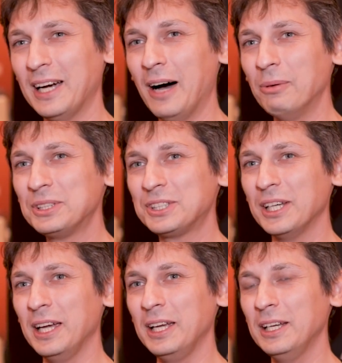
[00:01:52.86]
I would
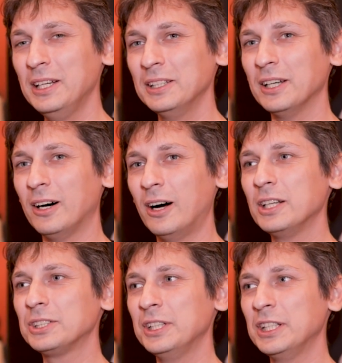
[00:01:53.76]
say the
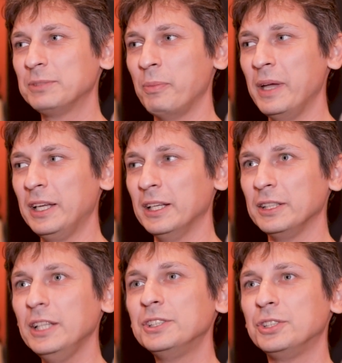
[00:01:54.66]
hardest thing has been making it
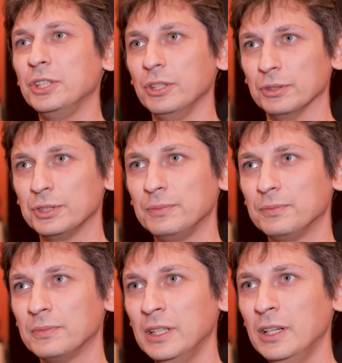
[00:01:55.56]
easy to use.
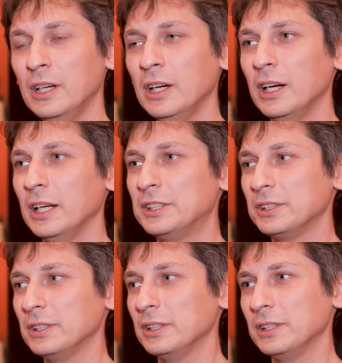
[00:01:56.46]

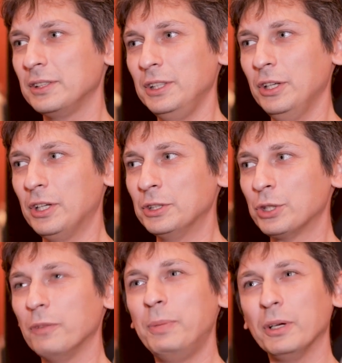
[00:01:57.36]
It's you can
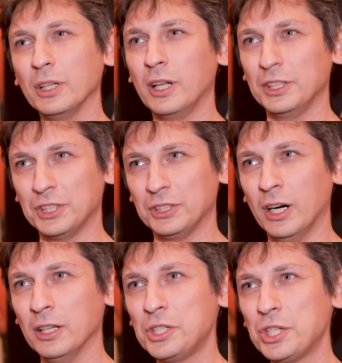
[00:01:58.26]
sort of build a lot of
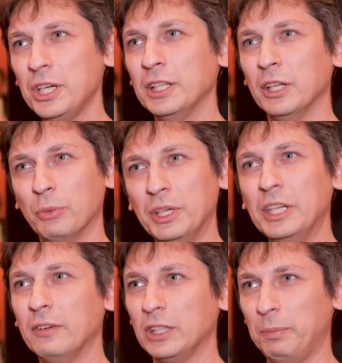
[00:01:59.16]
technology and then when you
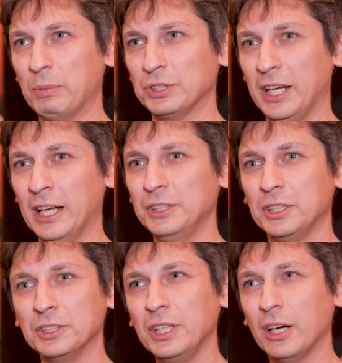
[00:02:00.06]
give it to people's hands you
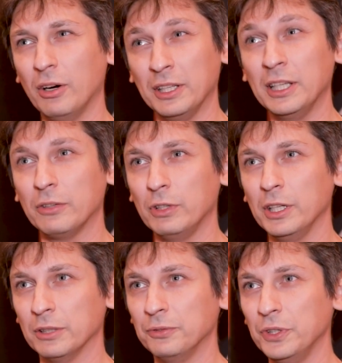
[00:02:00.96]
can see how it can get really
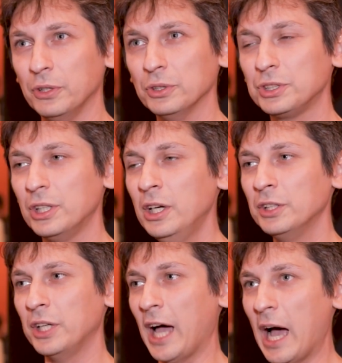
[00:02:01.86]
confused the